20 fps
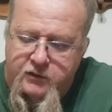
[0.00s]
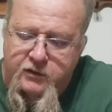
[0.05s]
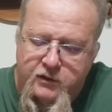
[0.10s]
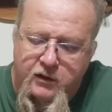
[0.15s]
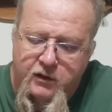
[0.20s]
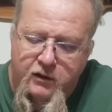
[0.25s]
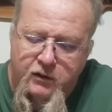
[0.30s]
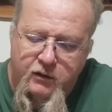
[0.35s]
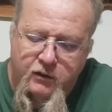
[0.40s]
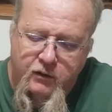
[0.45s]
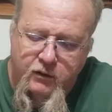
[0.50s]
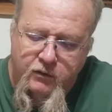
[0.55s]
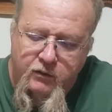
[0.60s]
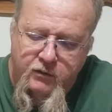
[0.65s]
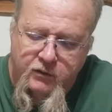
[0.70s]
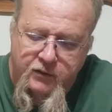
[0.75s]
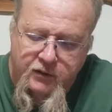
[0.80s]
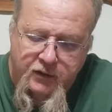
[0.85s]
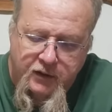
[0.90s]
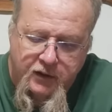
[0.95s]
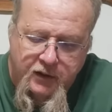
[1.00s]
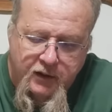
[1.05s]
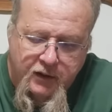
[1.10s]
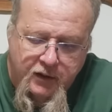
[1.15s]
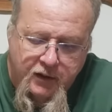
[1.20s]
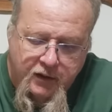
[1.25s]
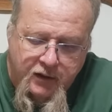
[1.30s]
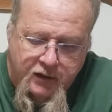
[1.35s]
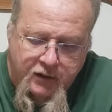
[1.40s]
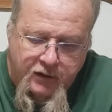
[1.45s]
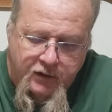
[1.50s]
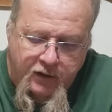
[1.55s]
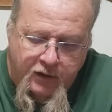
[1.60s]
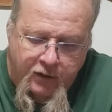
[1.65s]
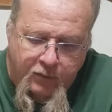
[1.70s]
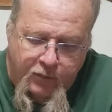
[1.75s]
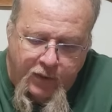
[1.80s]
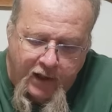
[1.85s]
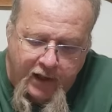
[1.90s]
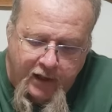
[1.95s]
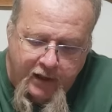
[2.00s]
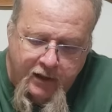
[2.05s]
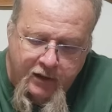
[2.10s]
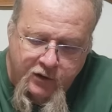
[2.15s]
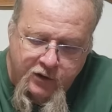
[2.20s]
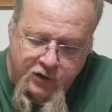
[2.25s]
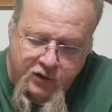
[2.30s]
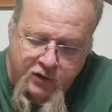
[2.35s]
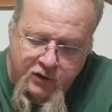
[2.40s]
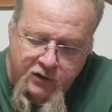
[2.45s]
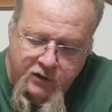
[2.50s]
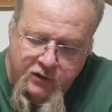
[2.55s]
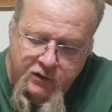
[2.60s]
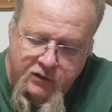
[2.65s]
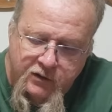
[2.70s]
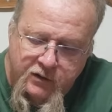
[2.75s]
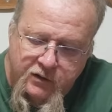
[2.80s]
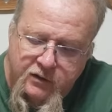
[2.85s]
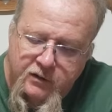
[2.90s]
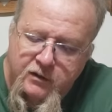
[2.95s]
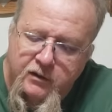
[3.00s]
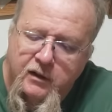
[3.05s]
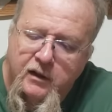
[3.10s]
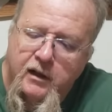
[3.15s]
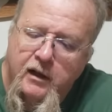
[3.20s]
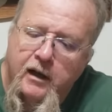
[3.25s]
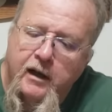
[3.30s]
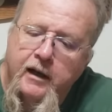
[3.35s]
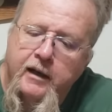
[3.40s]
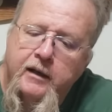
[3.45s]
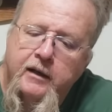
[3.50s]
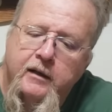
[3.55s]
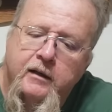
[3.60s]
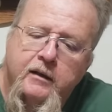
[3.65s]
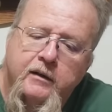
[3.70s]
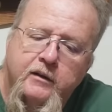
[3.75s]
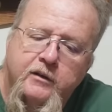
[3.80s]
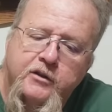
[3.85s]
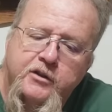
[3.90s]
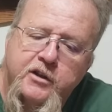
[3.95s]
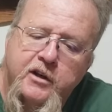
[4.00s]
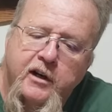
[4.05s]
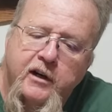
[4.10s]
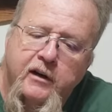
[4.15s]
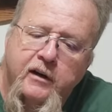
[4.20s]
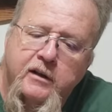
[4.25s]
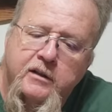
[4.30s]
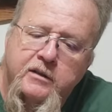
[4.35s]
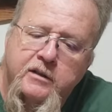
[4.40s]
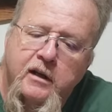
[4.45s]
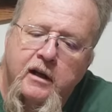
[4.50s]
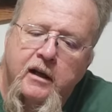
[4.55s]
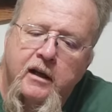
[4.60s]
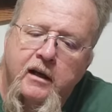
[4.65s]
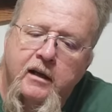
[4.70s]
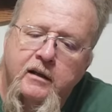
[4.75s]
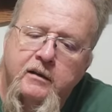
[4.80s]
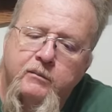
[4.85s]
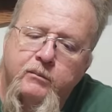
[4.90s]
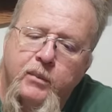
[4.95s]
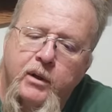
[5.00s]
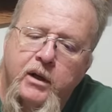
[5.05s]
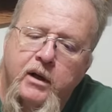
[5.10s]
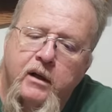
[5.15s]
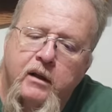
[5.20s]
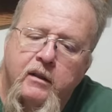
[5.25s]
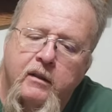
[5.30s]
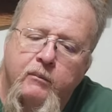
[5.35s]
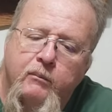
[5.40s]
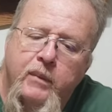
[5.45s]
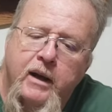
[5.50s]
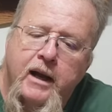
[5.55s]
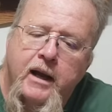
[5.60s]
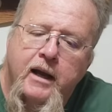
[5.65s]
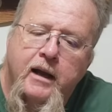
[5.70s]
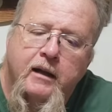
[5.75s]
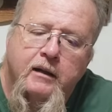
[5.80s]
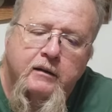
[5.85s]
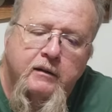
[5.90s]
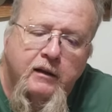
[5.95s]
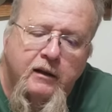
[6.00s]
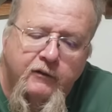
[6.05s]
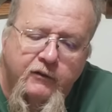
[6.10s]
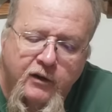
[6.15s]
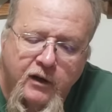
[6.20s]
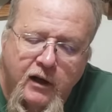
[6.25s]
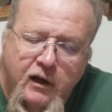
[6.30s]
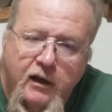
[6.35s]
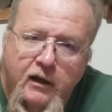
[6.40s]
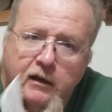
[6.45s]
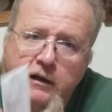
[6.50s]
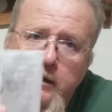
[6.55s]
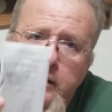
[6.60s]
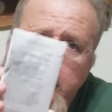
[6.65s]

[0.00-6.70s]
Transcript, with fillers: so their package is kind of on the generic side, but on the back they've got